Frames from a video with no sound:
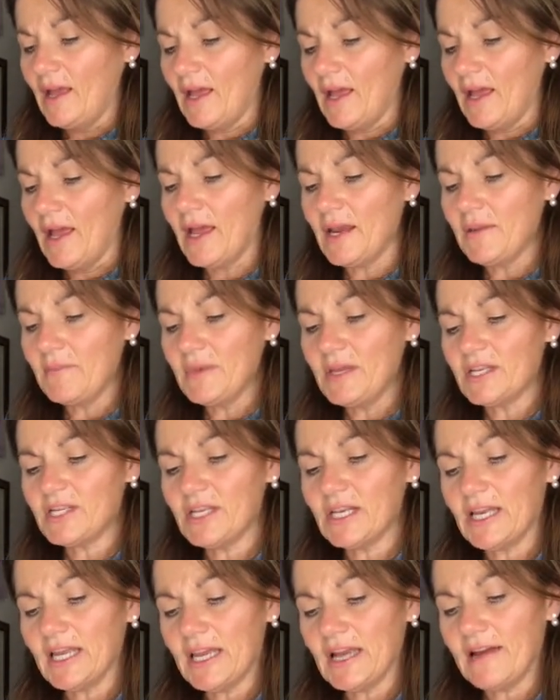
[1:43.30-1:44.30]
And
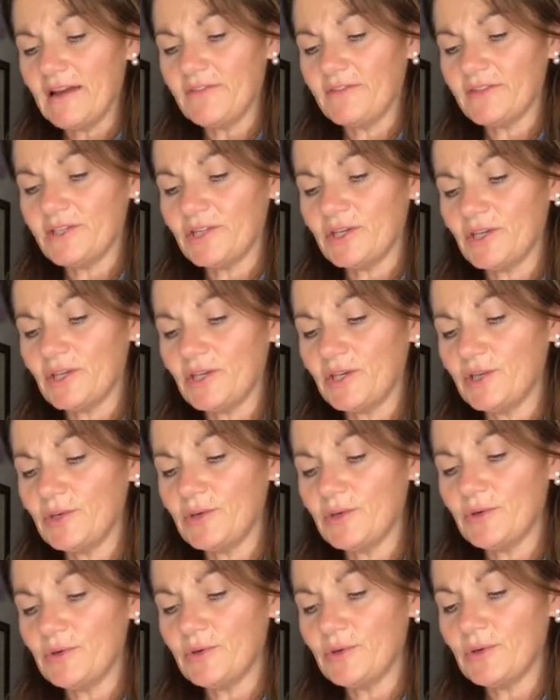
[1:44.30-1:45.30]
immediately after
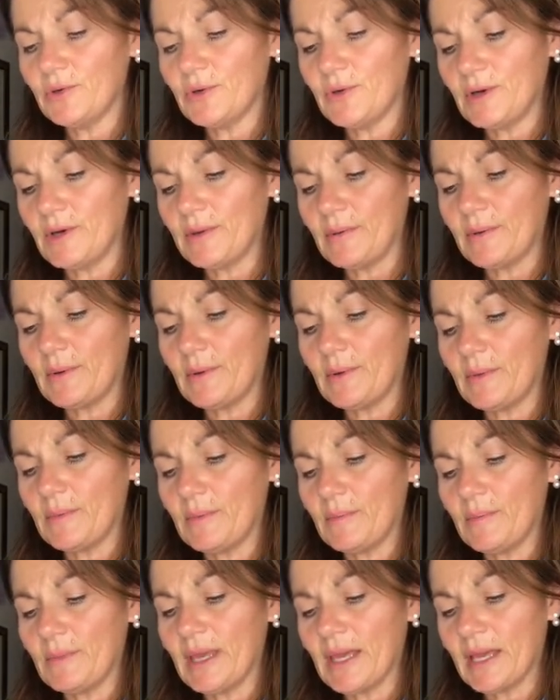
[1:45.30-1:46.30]
you
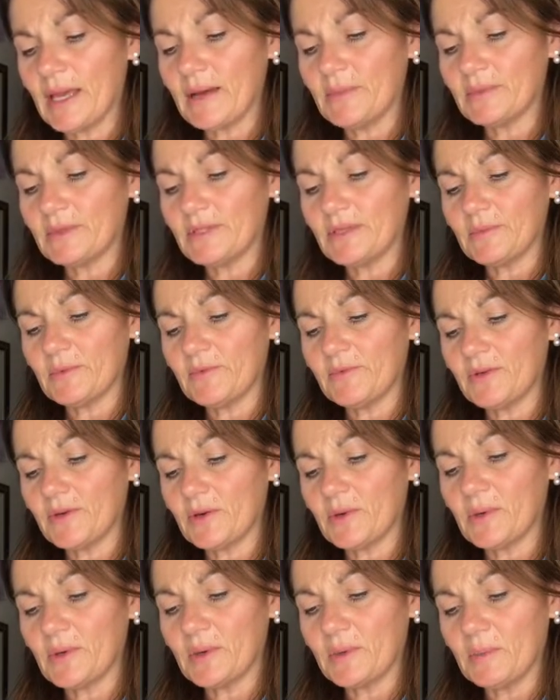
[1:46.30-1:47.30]
make up some of your
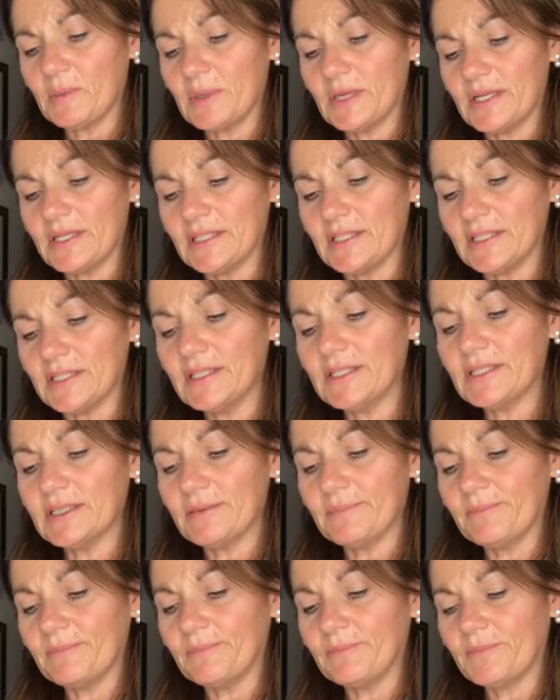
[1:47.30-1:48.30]
quilt pieces,
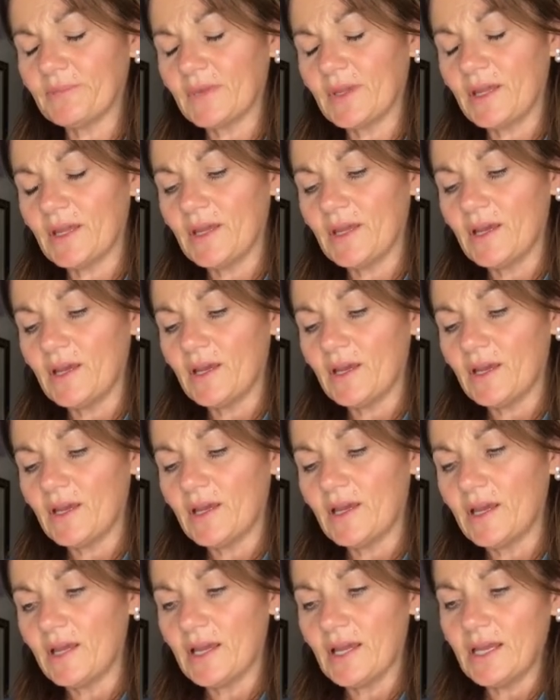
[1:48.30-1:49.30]

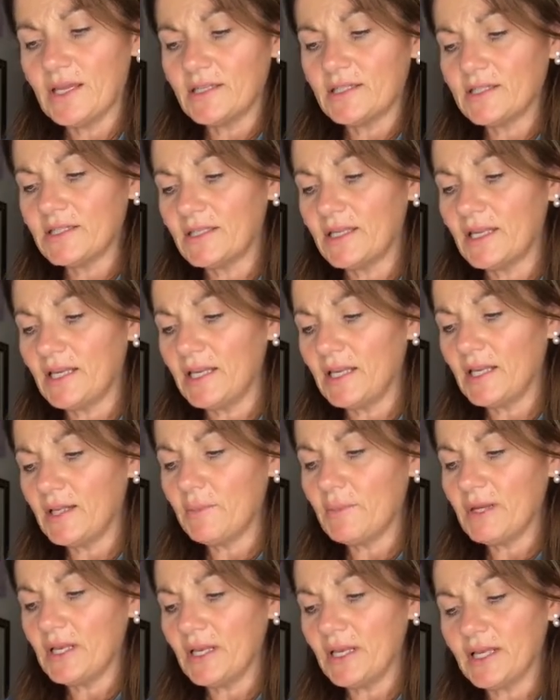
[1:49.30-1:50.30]
it's a little
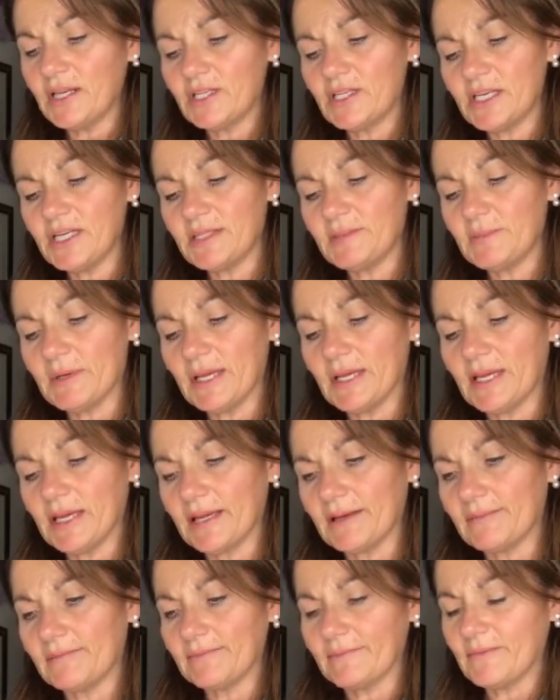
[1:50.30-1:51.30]
bit like
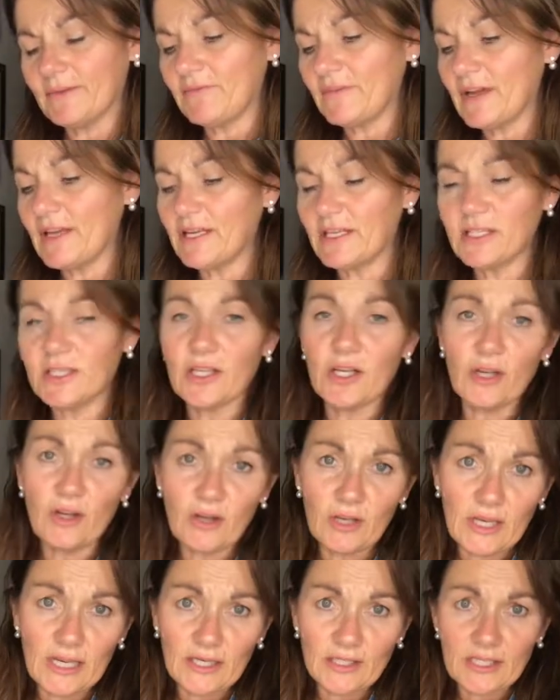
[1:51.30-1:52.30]
dressmaking. In fact, it's a
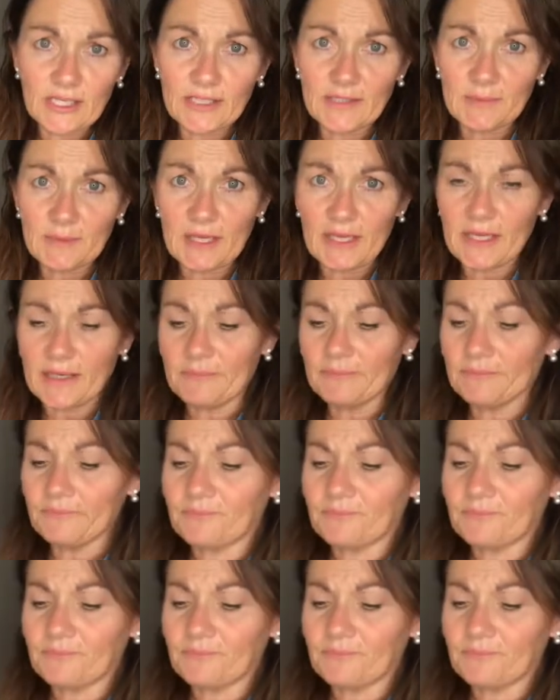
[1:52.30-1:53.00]
lot like dressmaking.